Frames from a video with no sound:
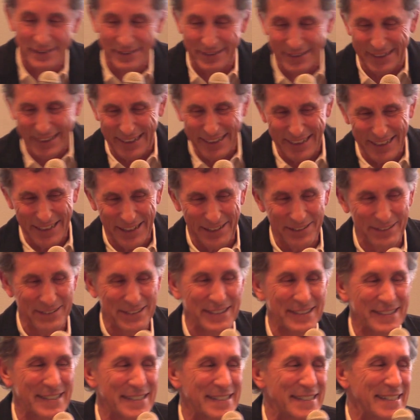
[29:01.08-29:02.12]
and
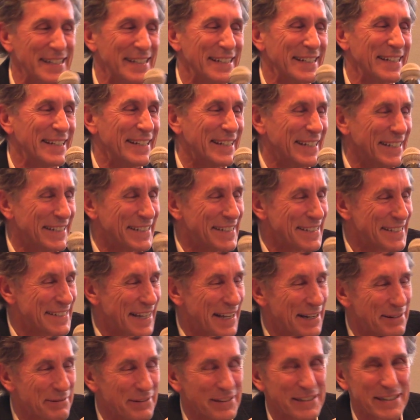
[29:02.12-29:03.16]

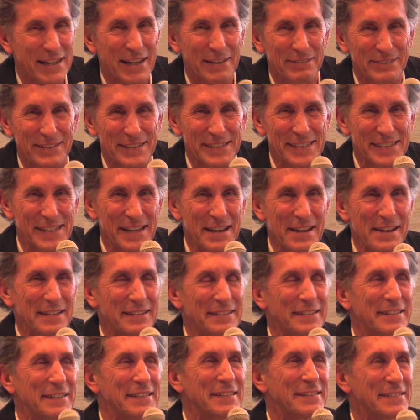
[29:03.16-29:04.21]
decide what you have to say.
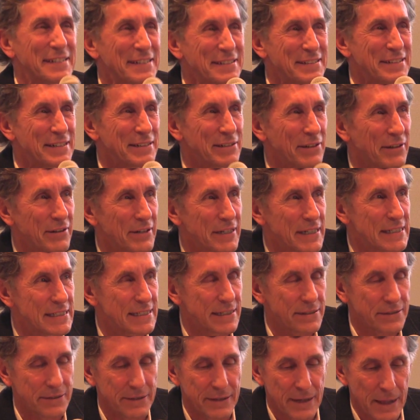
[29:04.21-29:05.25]
It's a lot
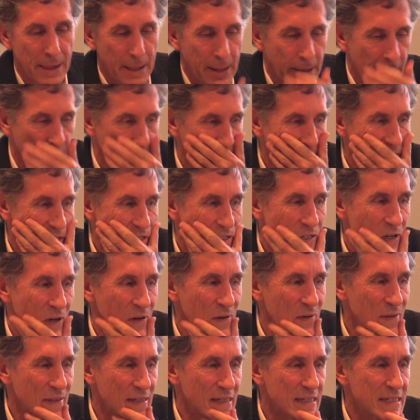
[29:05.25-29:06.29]
easier.
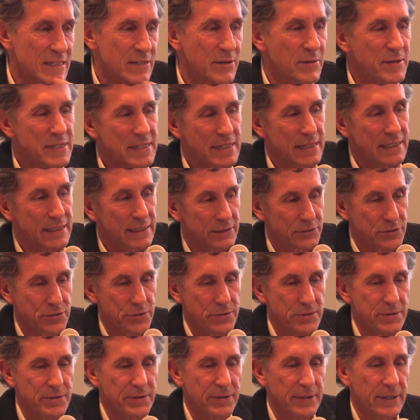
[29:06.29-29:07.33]
So there's always a little
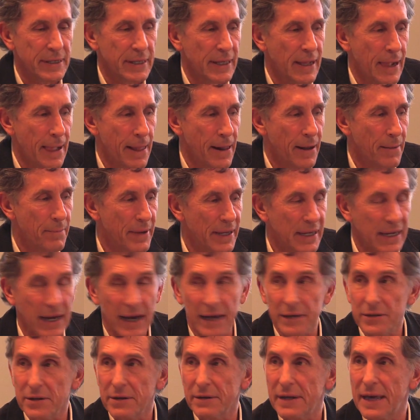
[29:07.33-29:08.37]
truth, but
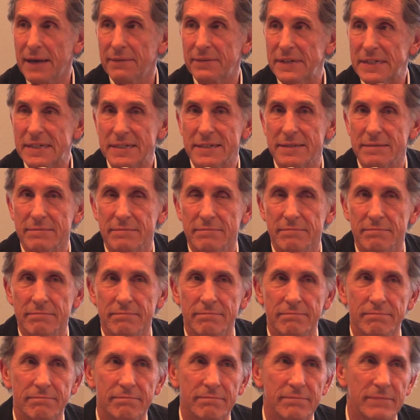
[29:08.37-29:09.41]
I don't have it.
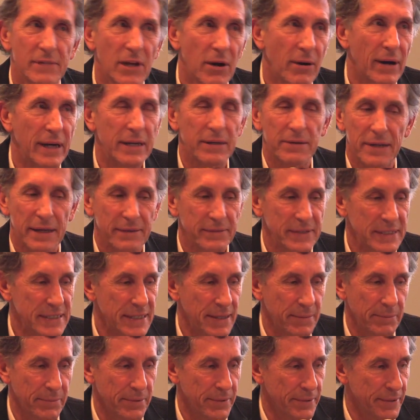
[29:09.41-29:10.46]
No, I don't have a
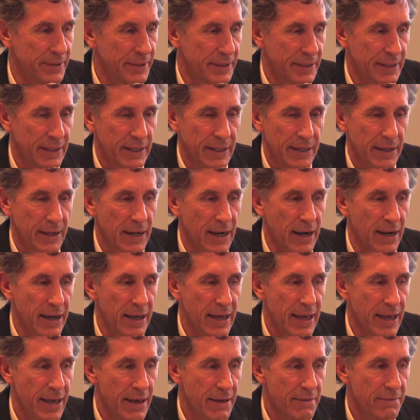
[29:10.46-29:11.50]
temper. I
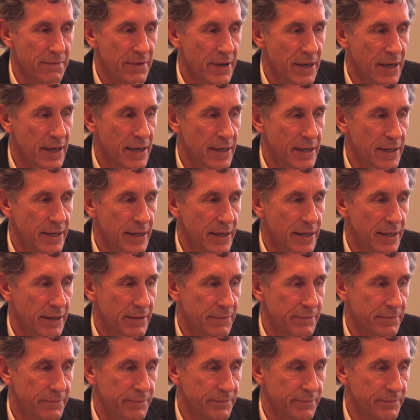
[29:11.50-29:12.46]
have a